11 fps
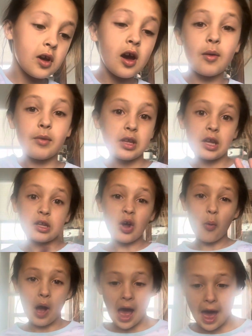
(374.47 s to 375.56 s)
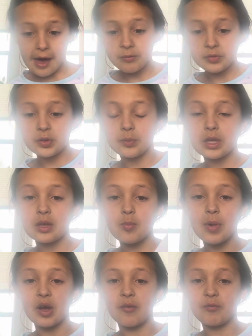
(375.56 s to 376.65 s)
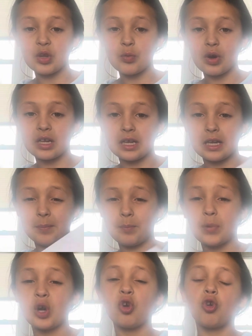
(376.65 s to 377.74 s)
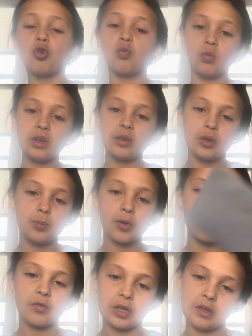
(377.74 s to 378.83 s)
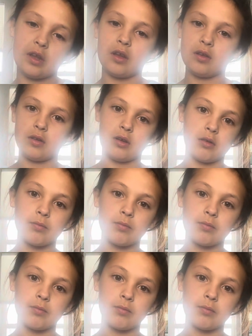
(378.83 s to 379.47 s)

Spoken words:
I mean, they don't have to be, but if you want it really perfect, then yeah.